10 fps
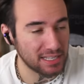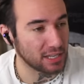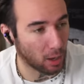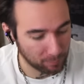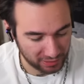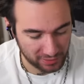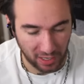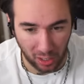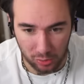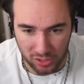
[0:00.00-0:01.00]
Y'all picking
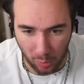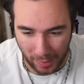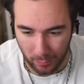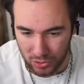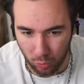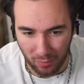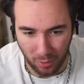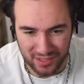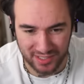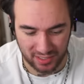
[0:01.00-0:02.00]
Naruto? Wait, which one
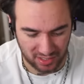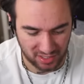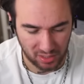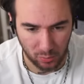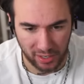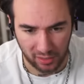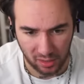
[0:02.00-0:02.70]
was this? Wait.